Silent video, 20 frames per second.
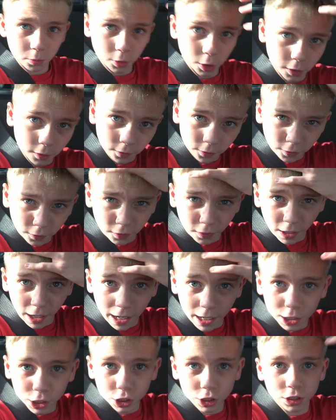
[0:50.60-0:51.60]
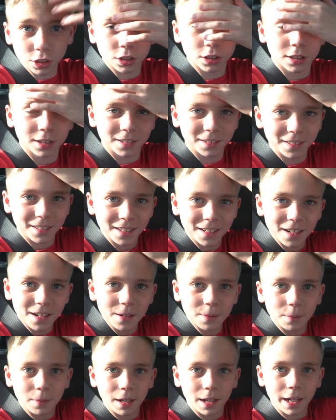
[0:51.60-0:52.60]
Looking fresh.
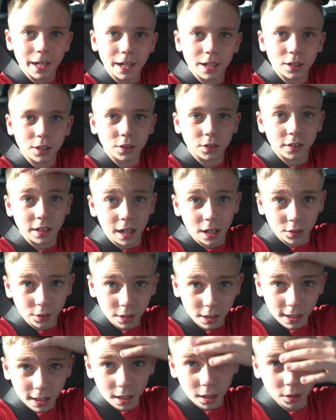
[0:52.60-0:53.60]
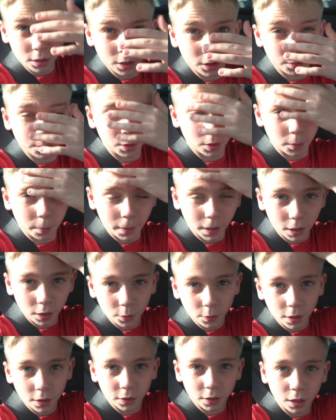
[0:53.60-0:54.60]
My hair is down right now. It'll look better
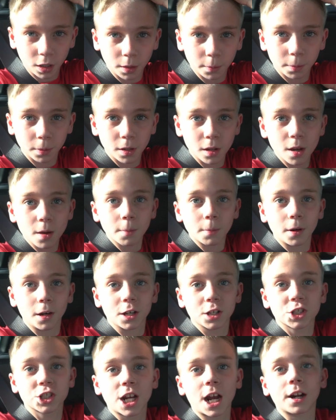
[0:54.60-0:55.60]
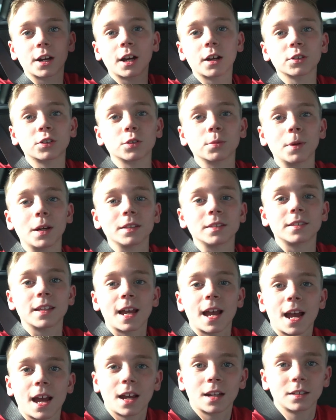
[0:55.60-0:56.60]
when it's up. But shout out to my
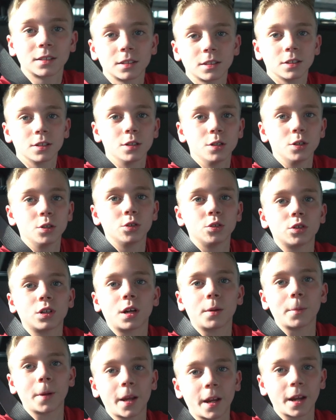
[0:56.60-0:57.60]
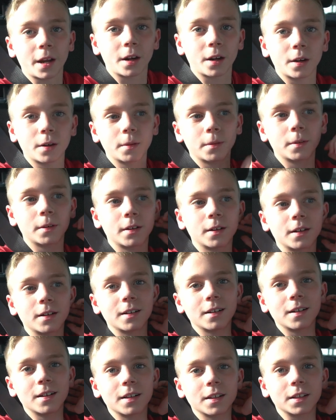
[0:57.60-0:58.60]
dad who cut my hair.
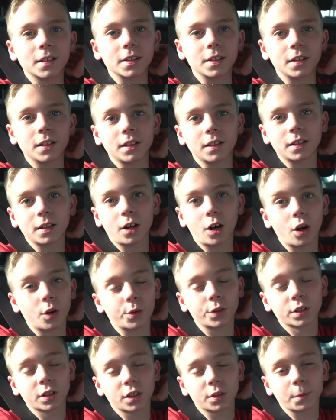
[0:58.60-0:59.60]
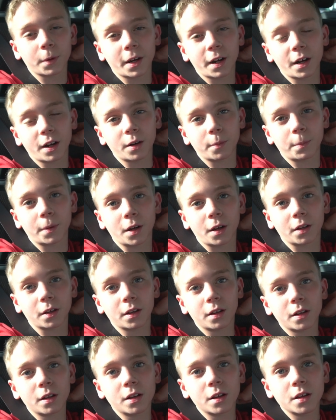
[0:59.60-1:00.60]
He always cuts my hair, but
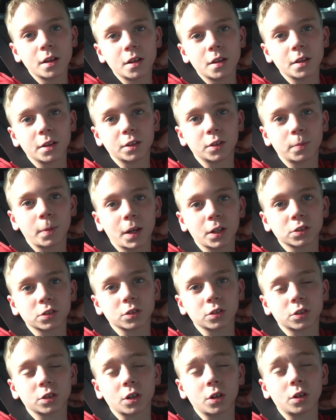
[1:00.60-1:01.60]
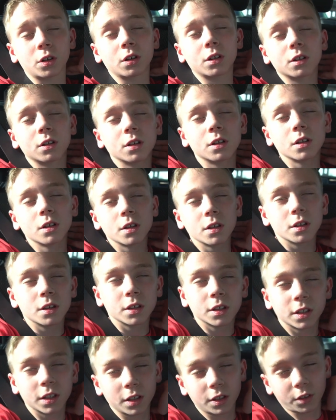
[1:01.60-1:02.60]
special. So
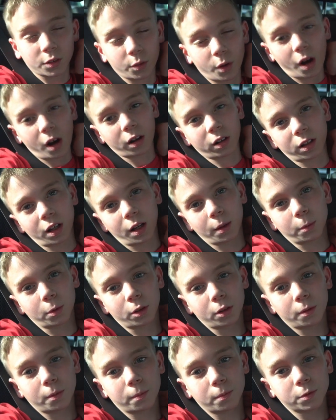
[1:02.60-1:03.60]
he's a rock climber.